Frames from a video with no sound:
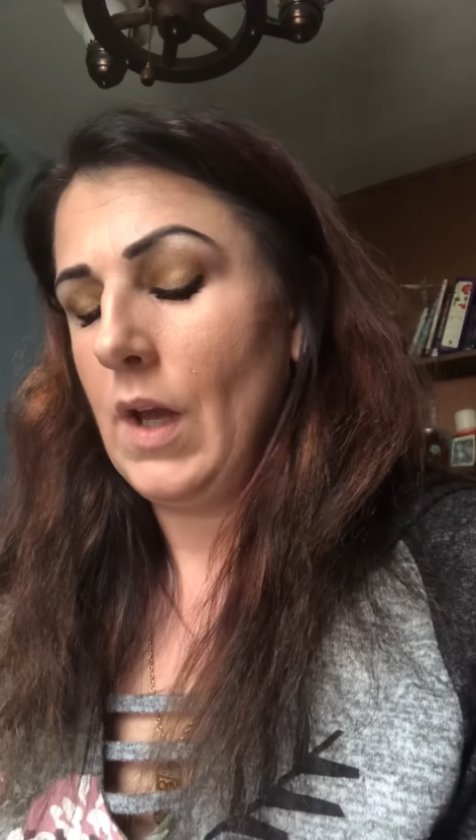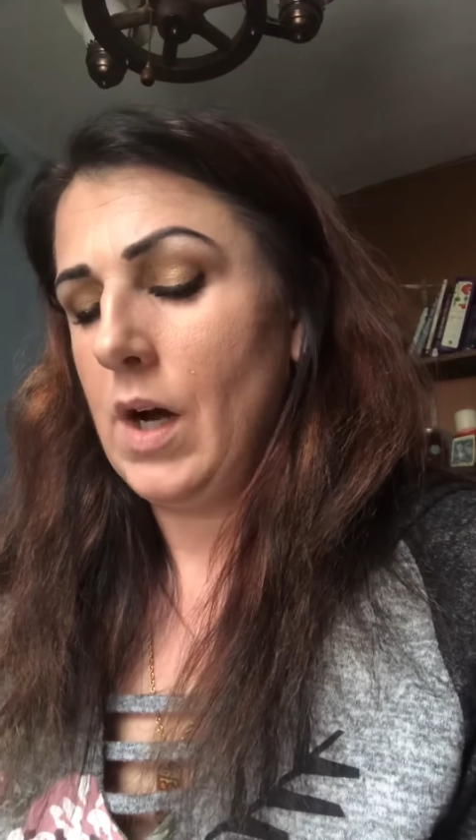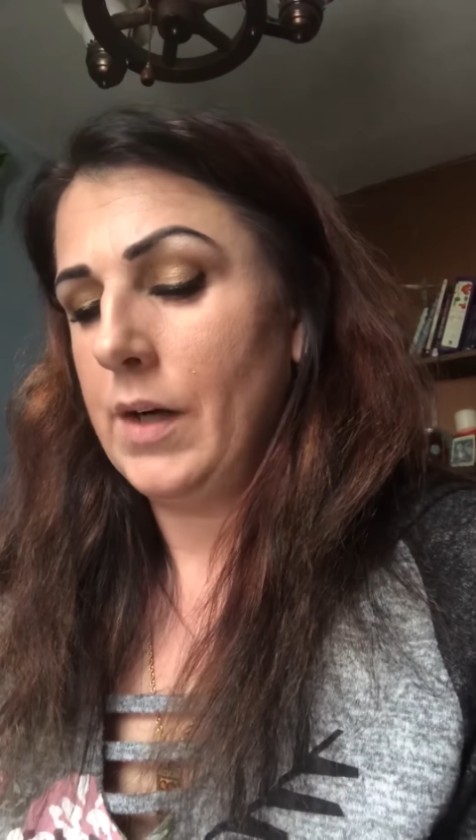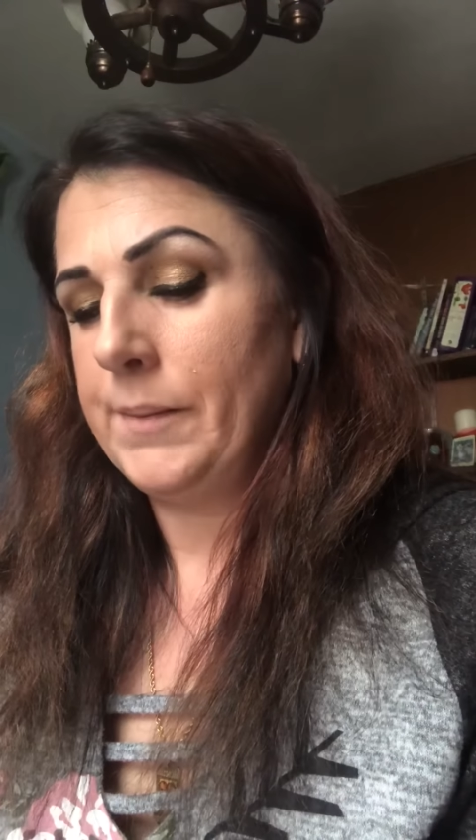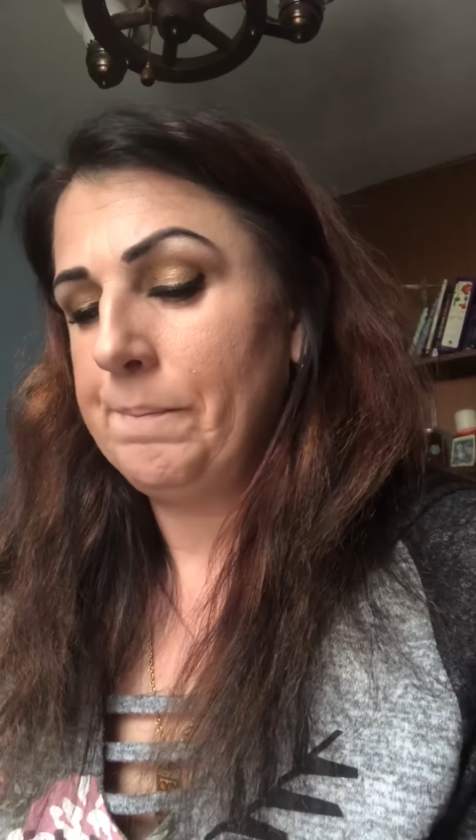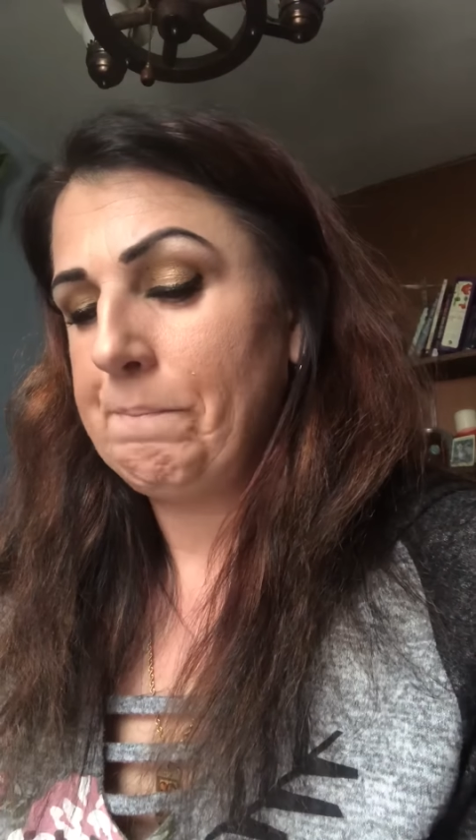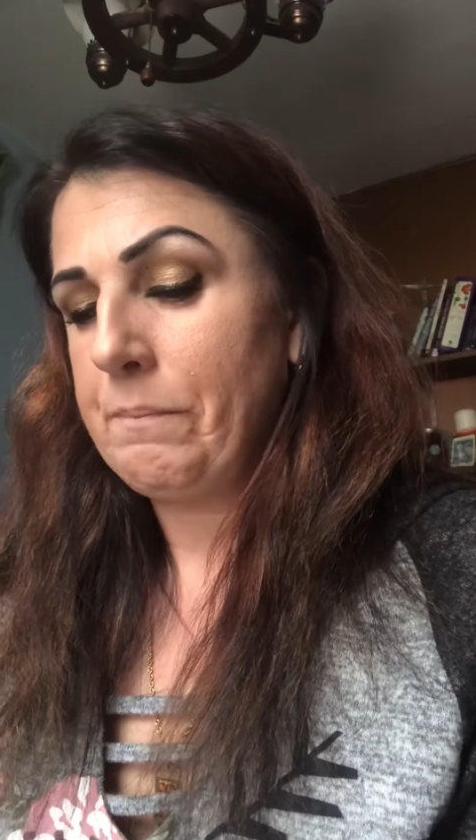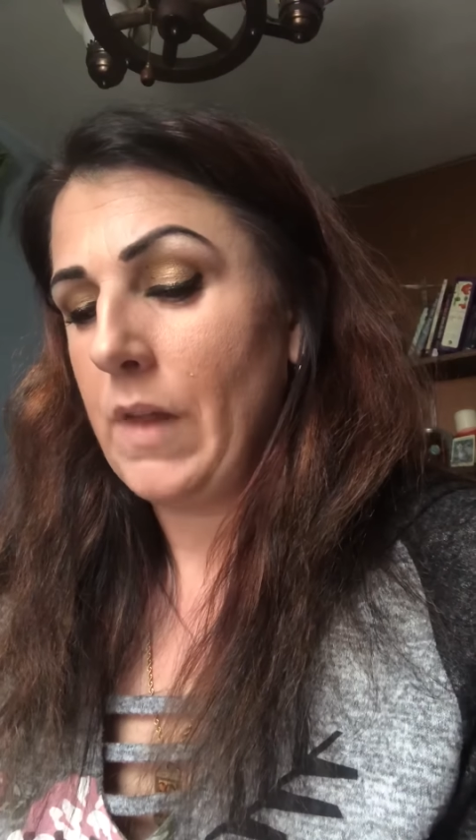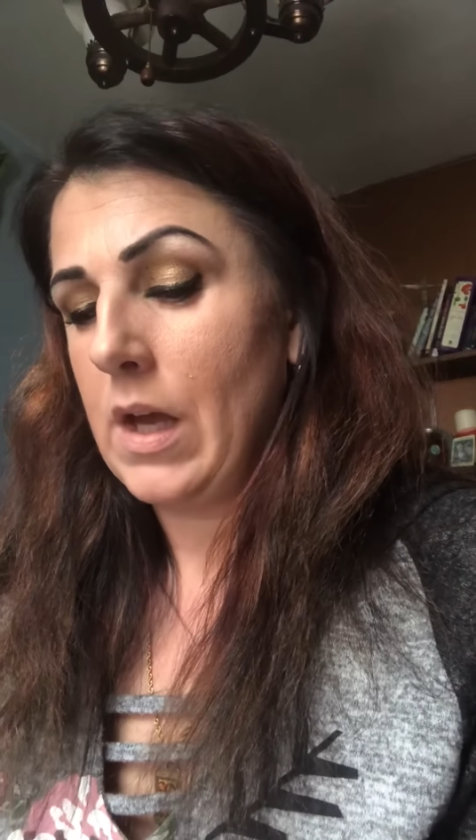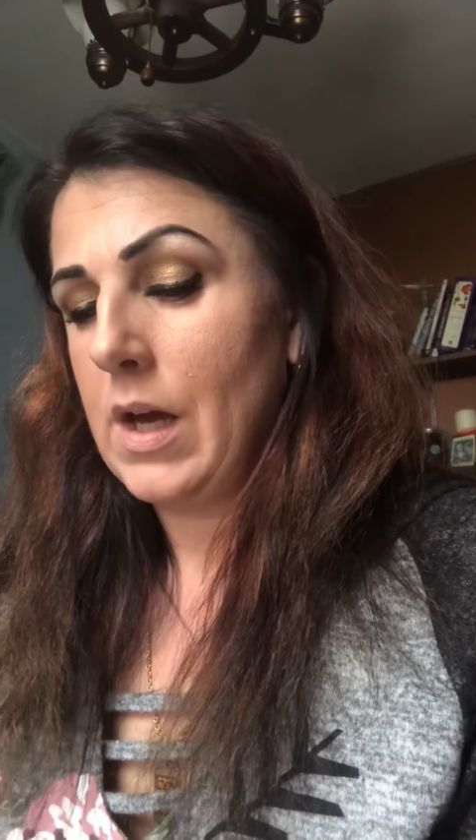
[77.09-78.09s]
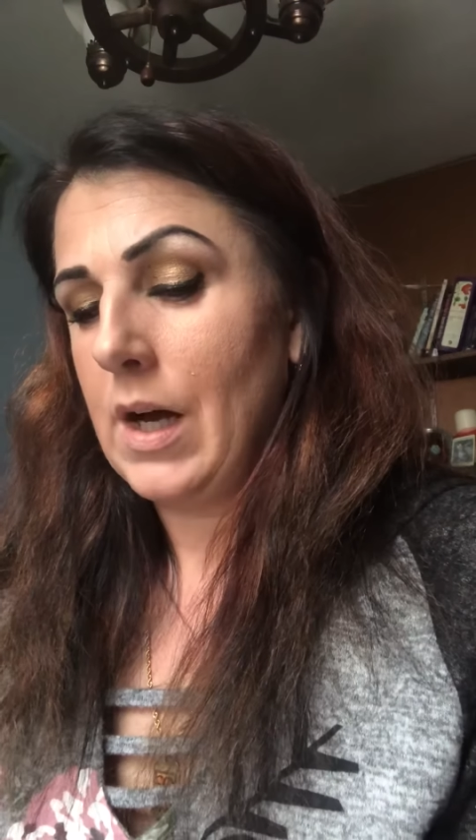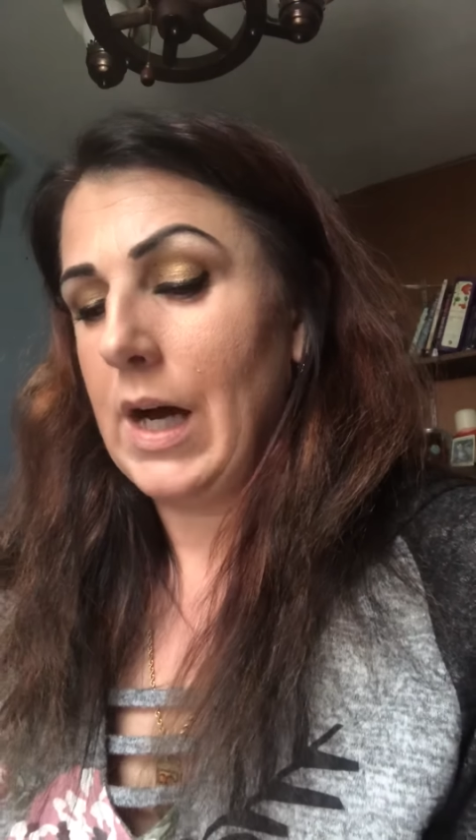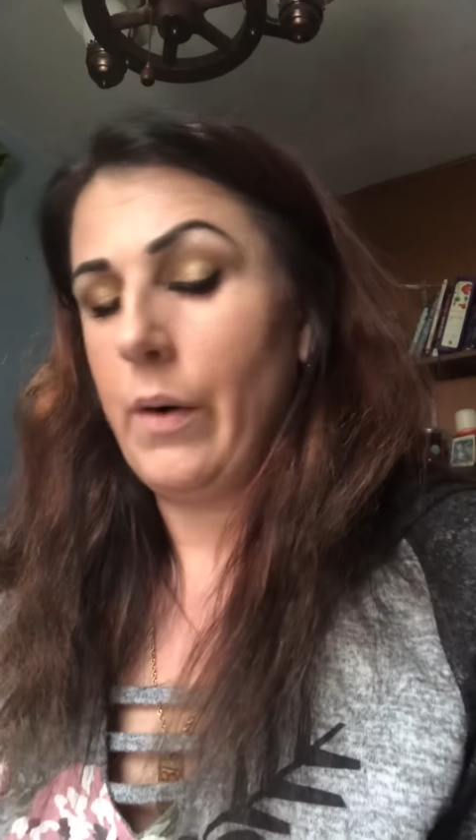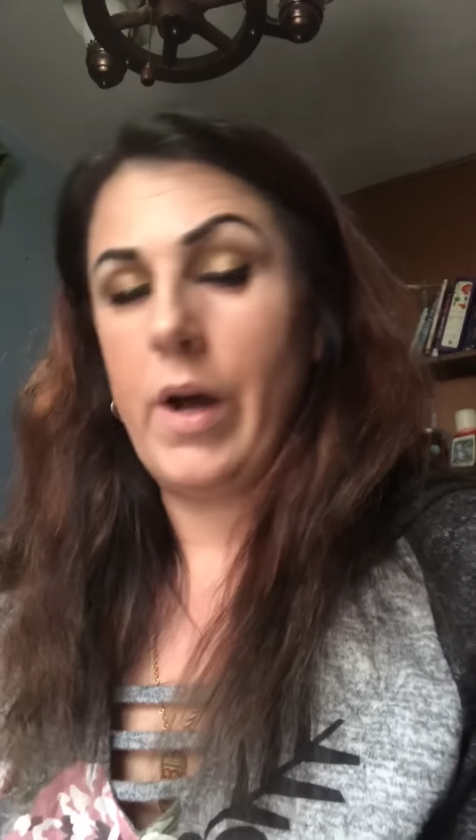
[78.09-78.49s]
How